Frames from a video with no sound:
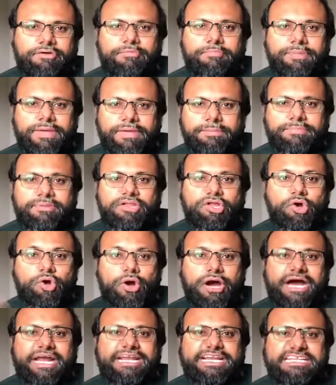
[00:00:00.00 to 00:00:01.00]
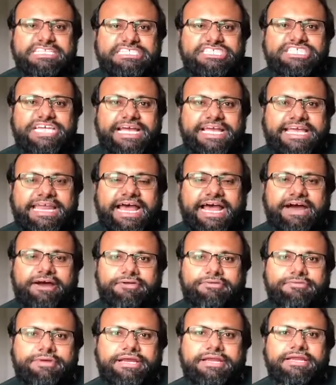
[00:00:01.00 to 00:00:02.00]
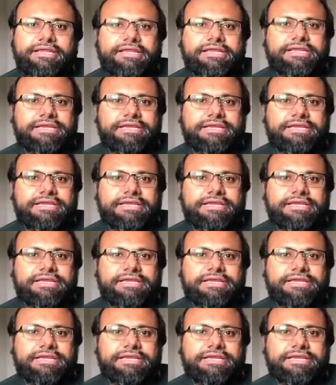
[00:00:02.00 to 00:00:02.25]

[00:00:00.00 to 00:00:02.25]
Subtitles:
people go out and check it out, right?